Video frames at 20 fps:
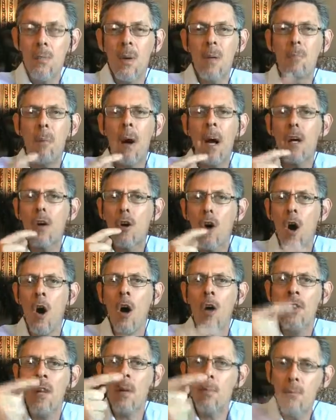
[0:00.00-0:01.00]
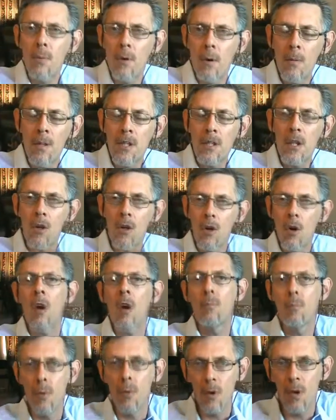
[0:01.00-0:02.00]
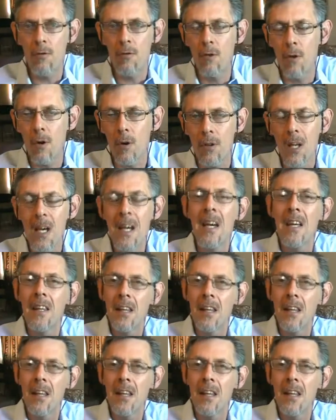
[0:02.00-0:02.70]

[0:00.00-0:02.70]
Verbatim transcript: but by God that promised and God brought it forth.